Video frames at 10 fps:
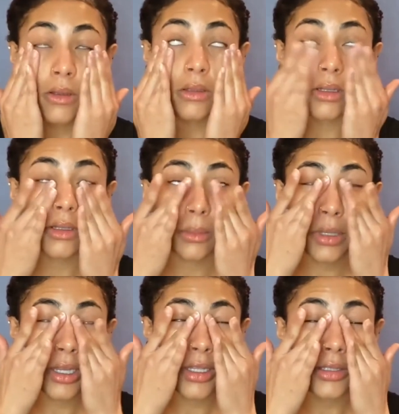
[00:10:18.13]
I'm gonna
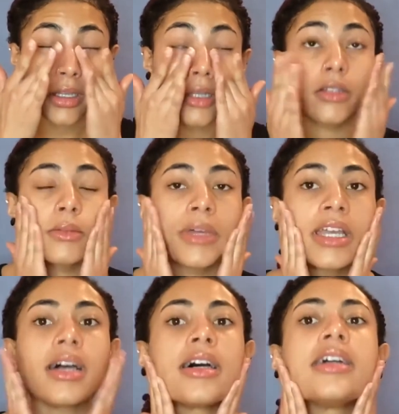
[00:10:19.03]
apply this under my
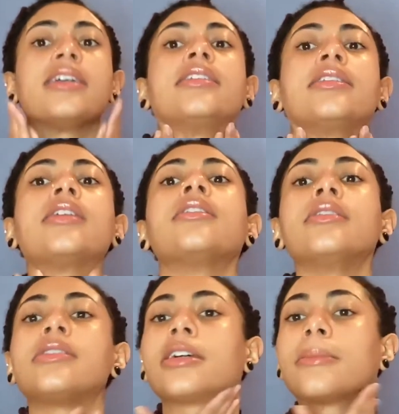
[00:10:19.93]
eyes,
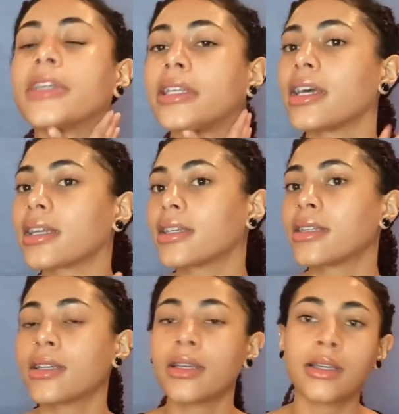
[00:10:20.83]
down my neck,
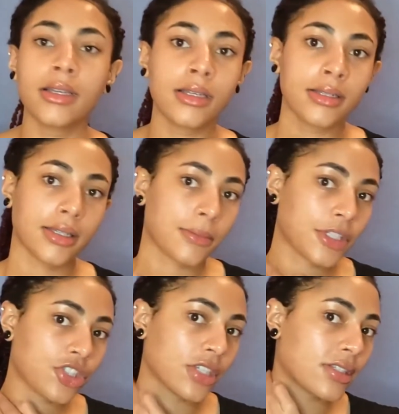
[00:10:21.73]
and my
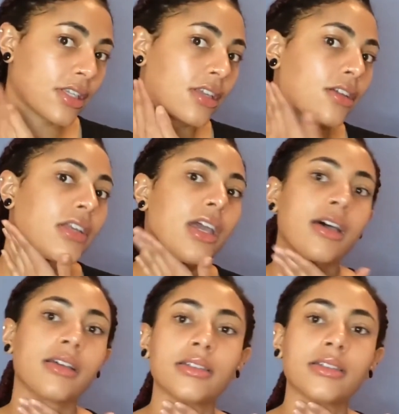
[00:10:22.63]
chest area.